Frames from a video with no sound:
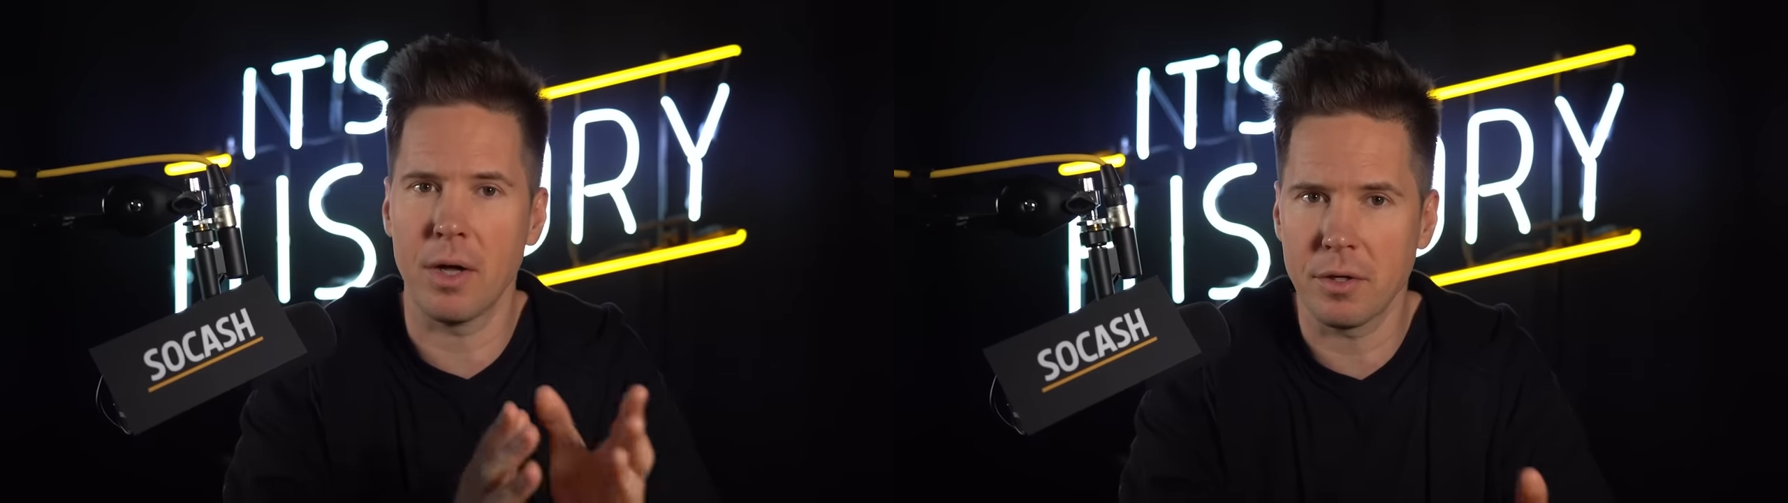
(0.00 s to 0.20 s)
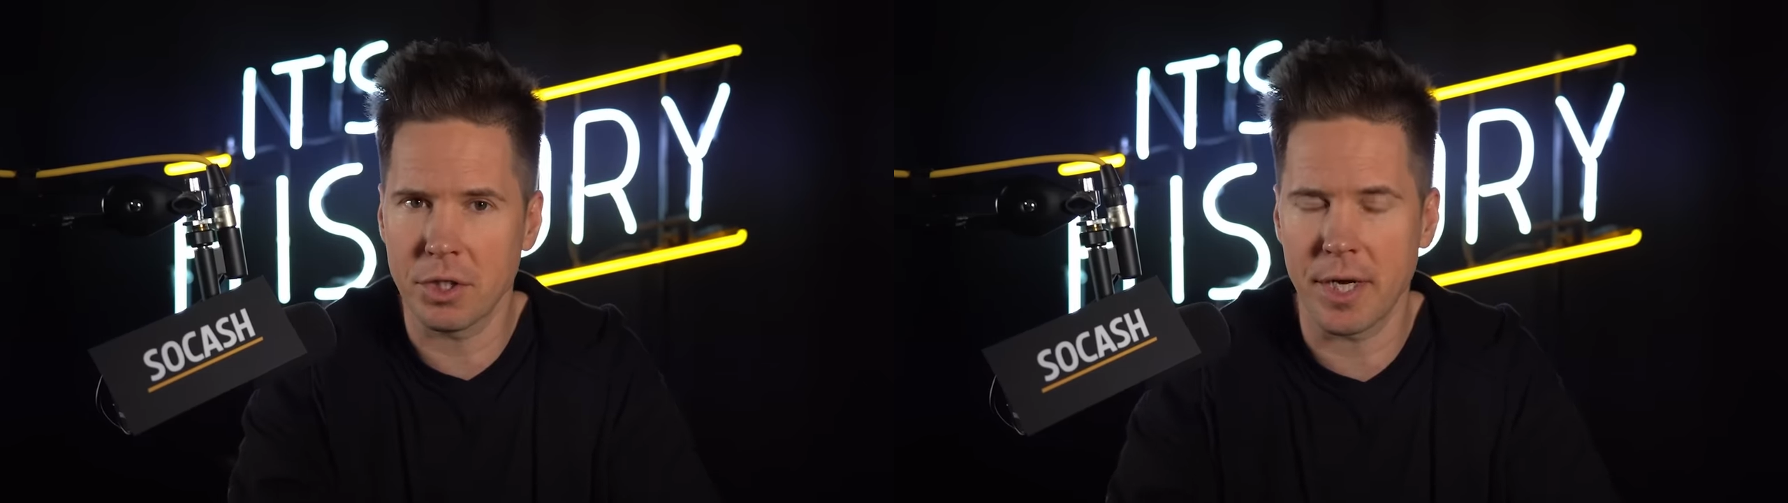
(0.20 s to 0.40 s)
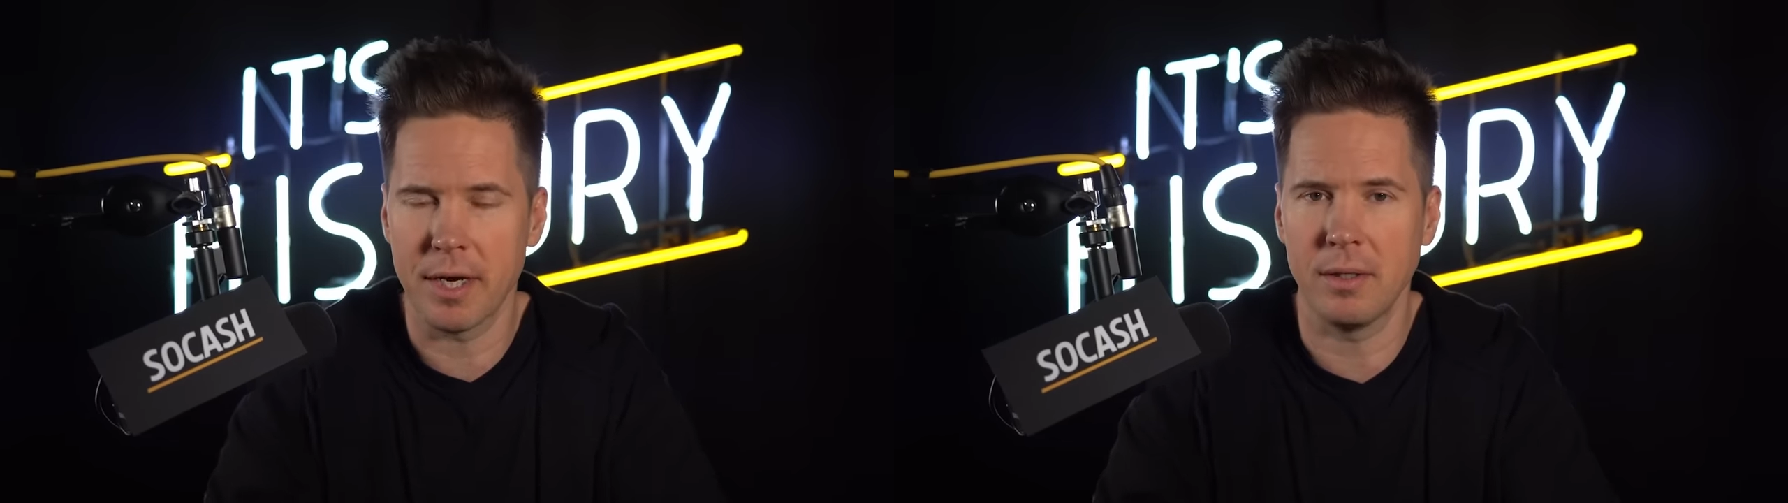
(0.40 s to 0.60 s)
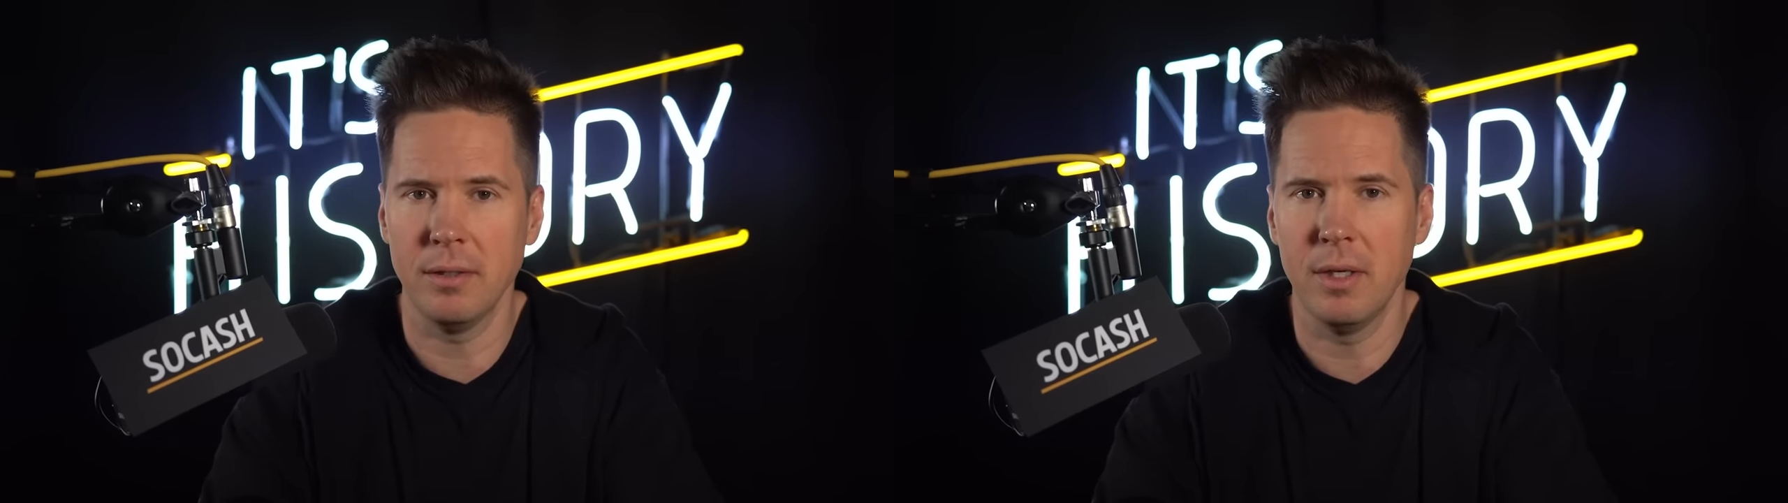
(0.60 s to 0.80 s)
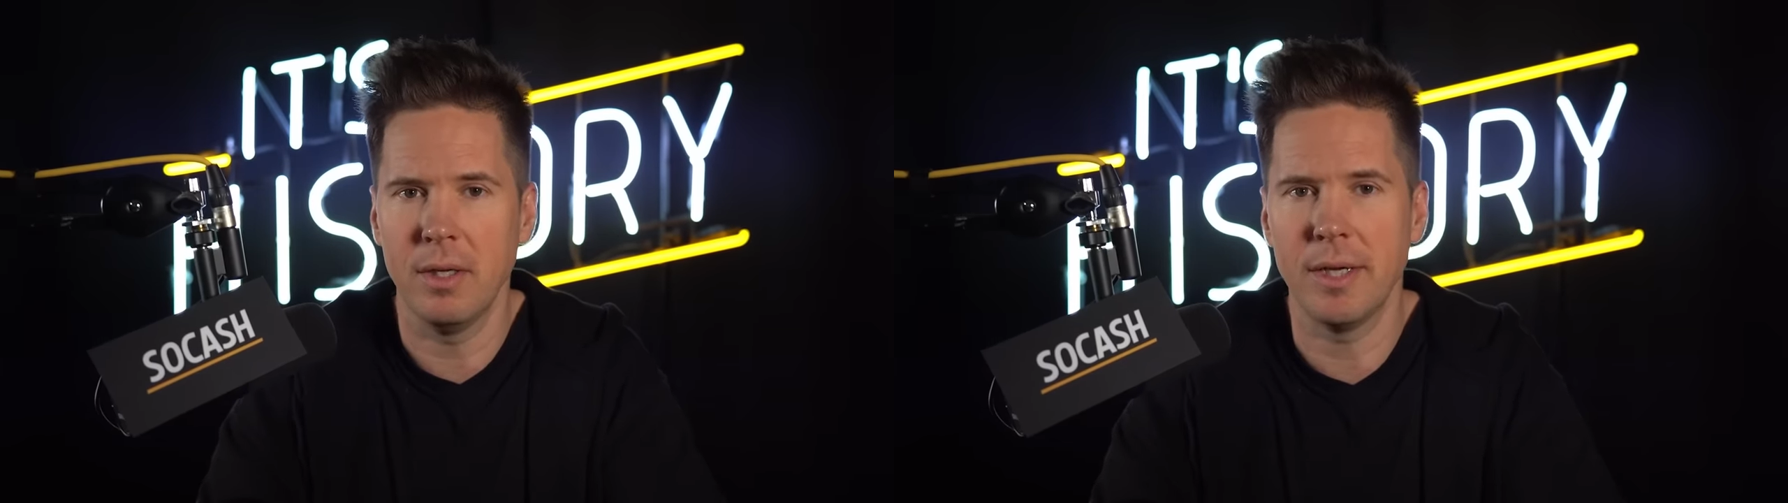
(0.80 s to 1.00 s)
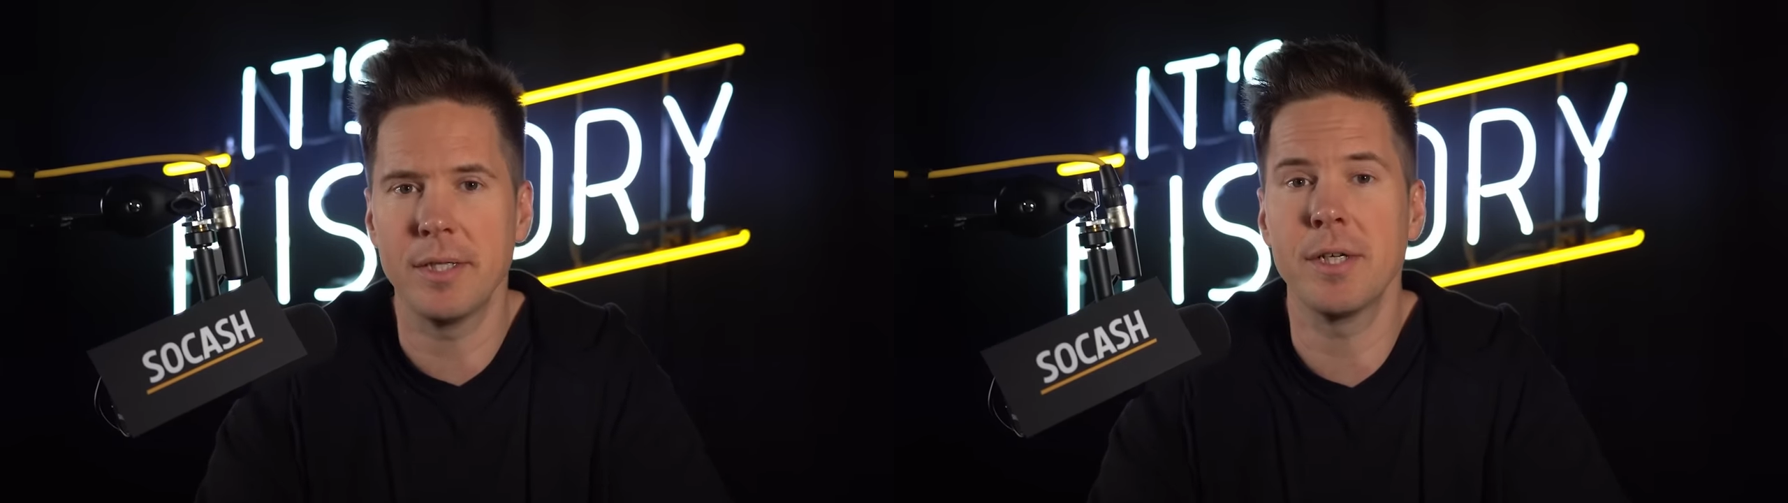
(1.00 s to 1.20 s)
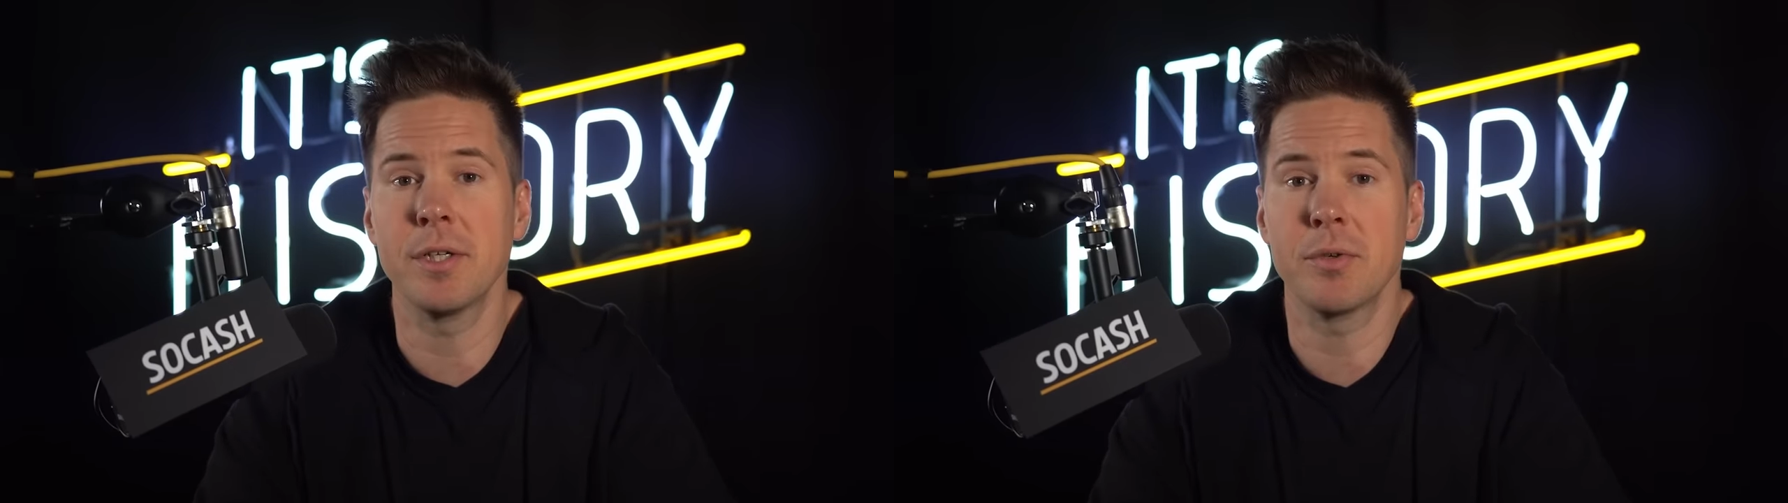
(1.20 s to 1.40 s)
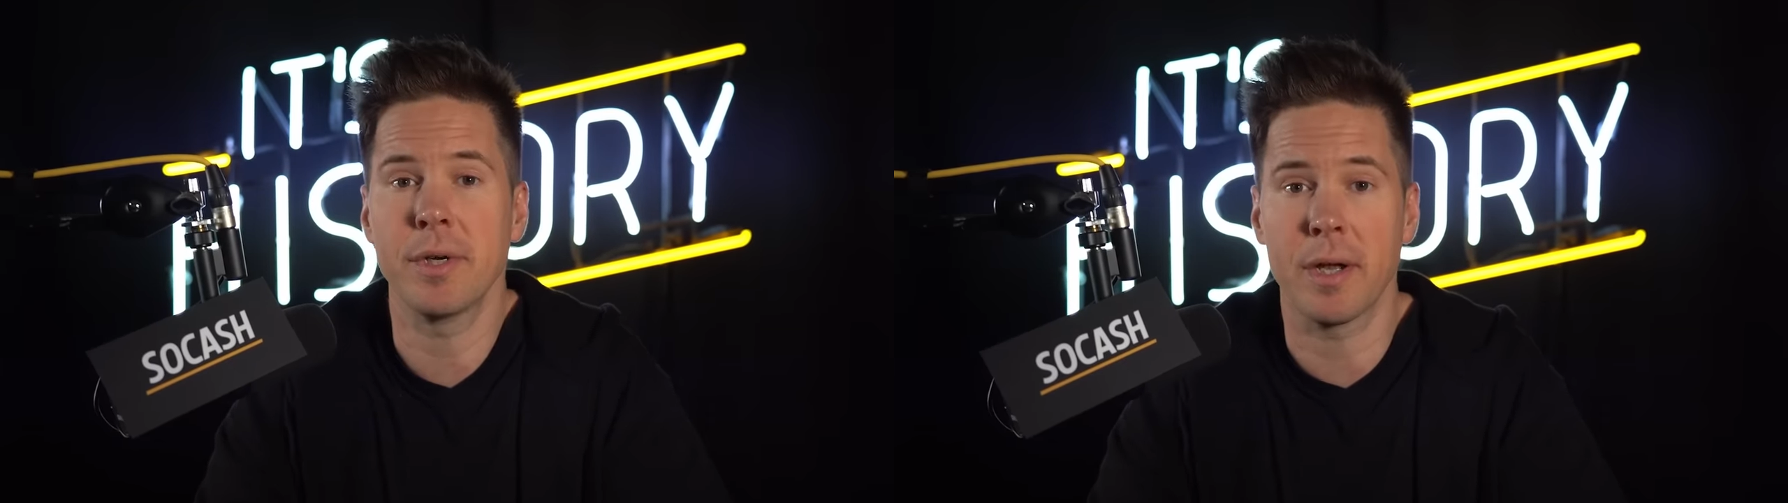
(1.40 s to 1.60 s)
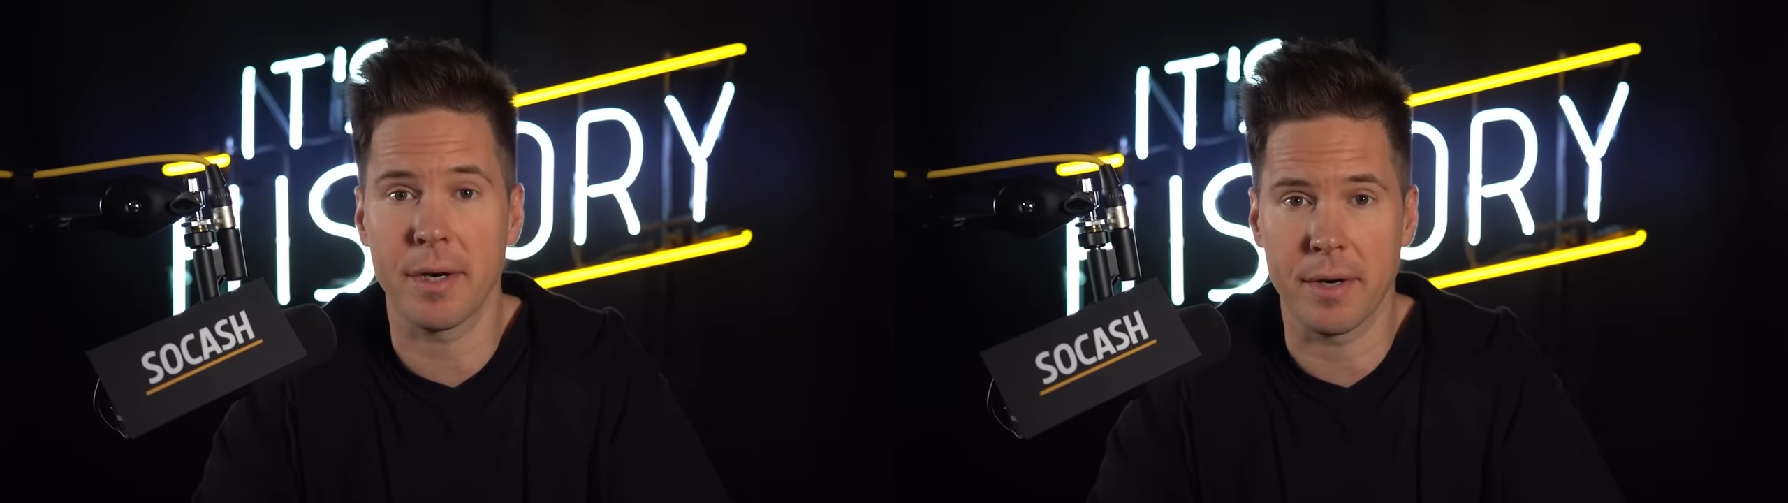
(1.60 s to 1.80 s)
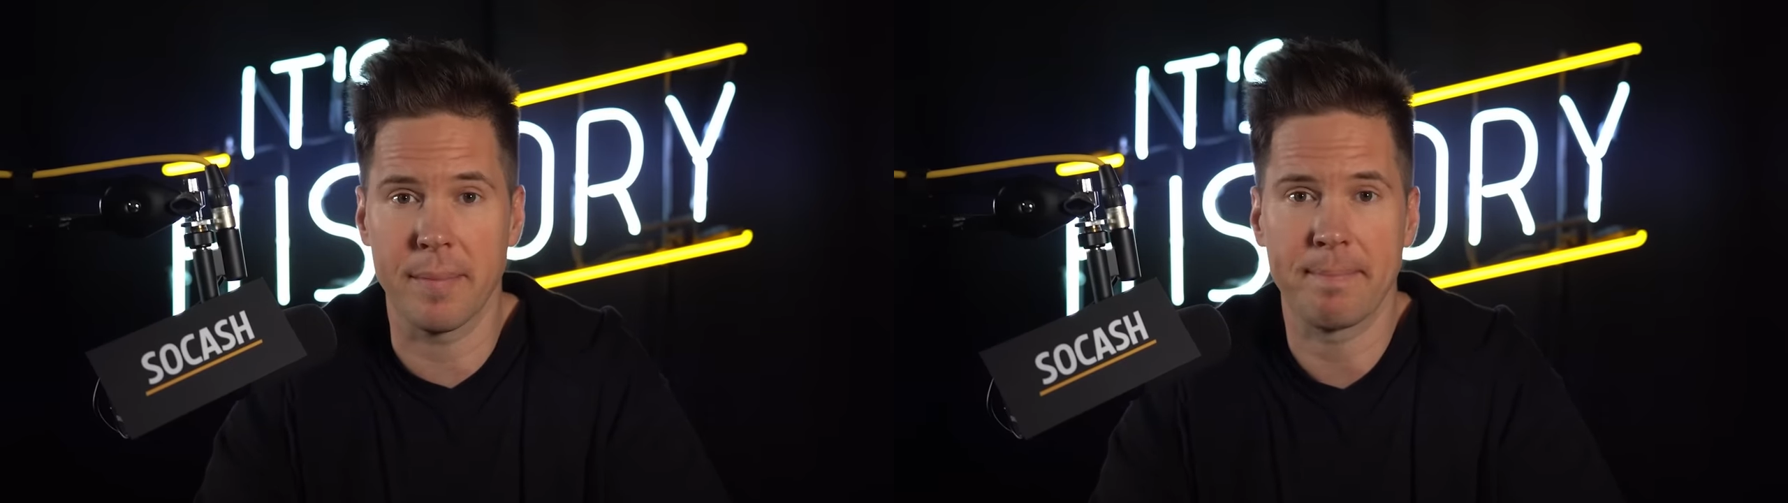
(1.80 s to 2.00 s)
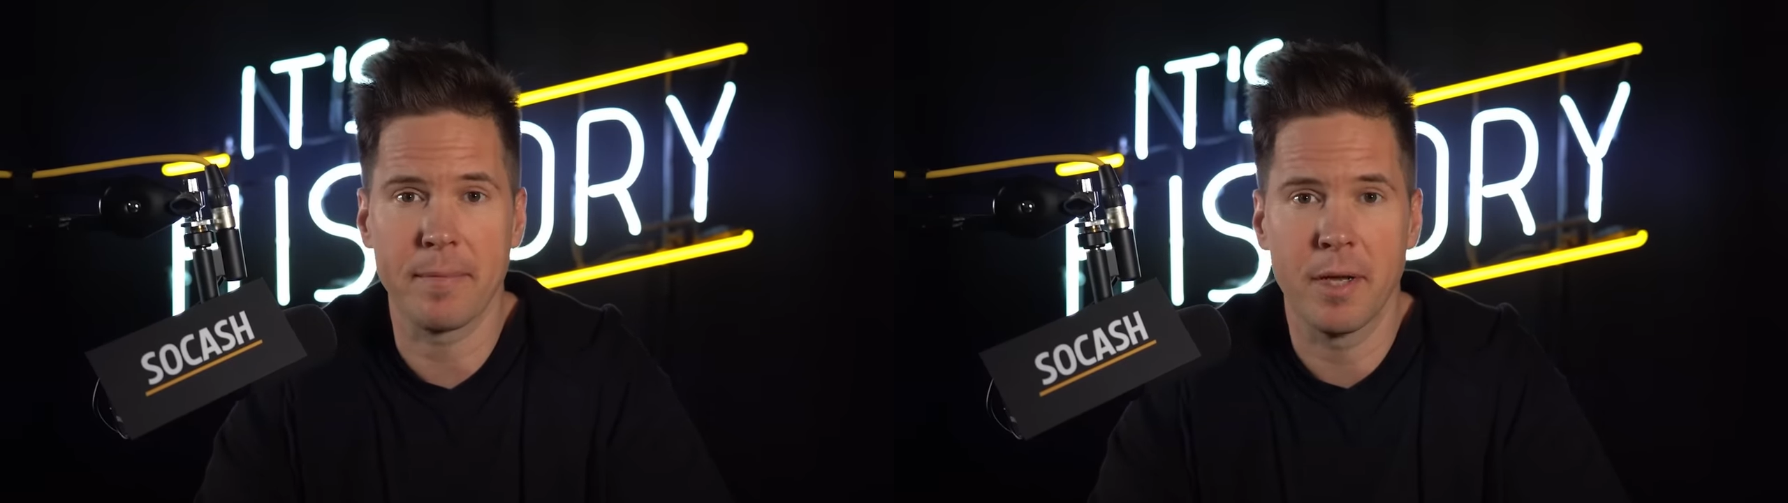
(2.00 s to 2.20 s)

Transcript: other channel, It's History on Air.